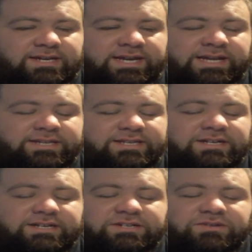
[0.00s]
and
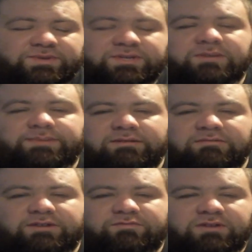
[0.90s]
I knew it was going to be a
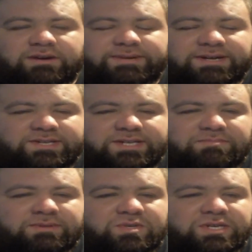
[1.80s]
rough ride because
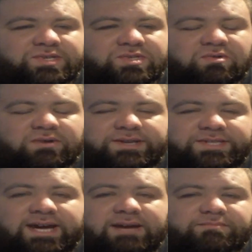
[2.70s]
it's mostly stories
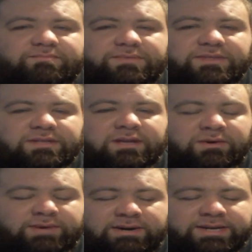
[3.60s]
that,
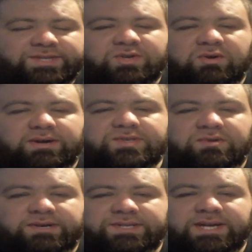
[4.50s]
historic
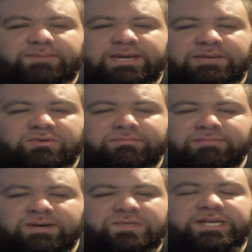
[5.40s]
stories that people
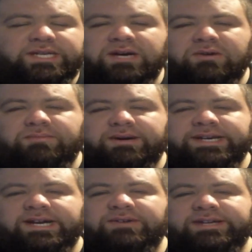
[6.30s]
mostly know by
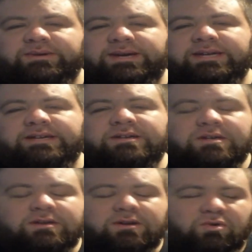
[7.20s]
now anyway,
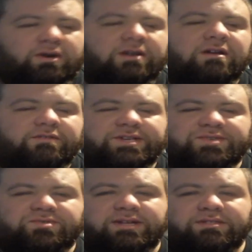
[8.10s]
or a lot of
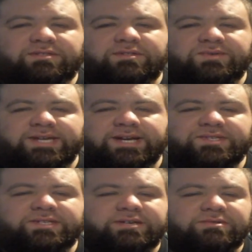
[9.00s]
history
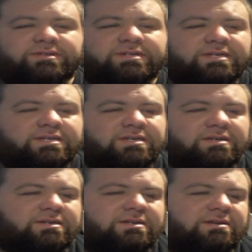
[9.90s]
enthusiasts know.
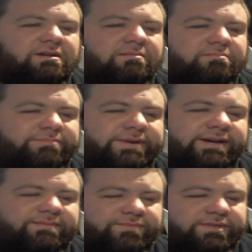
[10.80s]

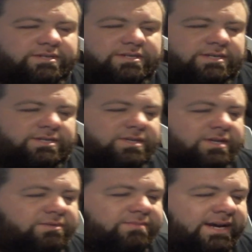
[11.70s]
But I just
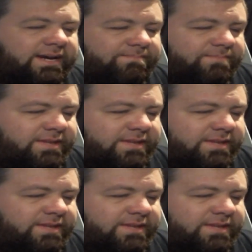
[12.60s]
hope that